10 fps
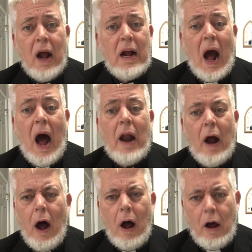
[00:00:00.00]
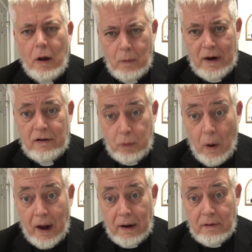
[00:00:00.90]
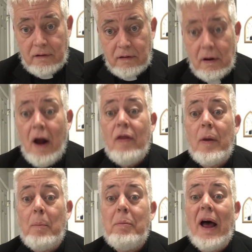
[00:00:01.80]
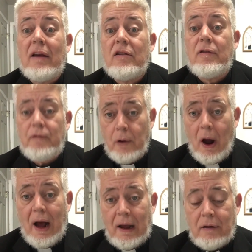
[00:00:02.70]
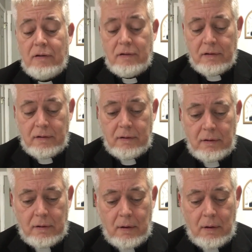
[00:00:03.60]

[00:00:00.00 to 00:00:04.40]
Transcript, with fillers: God always wants the best for us.